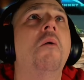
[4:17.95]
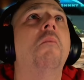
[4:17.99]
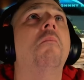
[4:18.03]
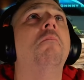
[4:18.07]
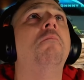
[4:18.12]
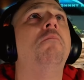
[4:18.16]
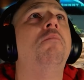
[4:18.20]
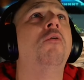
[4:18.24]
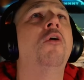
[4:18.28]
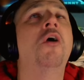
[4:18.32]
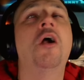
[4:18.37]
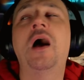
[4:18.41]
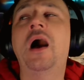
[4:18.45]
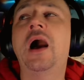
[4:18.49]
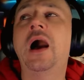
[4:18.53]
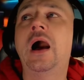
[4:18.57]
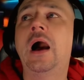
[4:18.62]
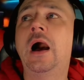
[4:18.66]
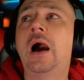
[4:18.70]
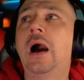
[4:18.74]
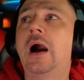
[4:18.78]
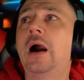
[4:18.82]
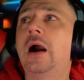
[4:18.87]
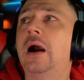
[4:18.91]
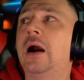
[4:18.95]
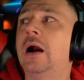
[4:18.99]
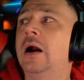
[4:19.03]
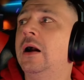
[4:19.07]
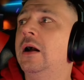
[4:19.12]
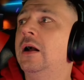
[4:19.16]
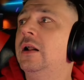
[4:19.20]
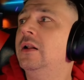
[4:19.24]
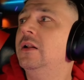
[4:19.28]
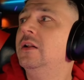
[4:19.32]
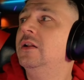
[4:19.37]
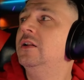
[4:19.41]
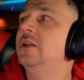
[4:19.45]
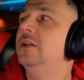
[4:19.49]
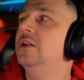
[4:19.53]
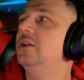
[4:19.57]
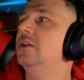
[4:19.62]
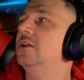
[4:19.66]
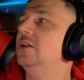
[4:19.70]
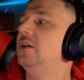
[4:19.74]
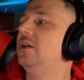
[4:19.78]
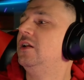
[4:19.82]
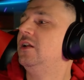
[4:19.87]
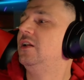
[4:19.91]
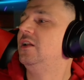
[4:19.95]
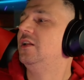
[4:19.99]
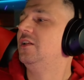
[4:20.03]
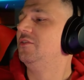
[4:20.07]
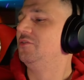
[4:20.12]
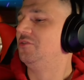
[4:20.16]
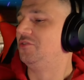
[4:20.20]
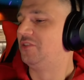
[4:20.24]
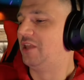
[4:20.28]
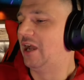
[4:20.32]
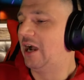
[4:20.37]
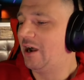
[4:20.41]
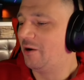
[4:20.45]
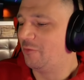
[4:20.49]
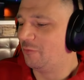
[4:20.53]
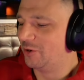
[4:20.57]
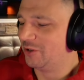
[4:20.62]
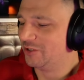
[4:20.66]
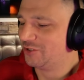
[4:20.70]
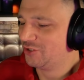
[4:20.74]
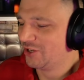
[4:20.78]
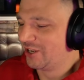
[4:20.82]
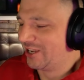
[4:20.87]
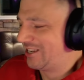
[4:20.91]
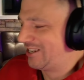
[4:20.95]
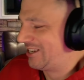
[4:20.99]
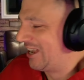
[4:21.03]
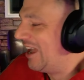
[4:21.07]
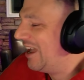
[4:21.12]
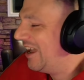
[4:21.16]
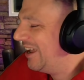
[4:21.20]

Bruh, that would just.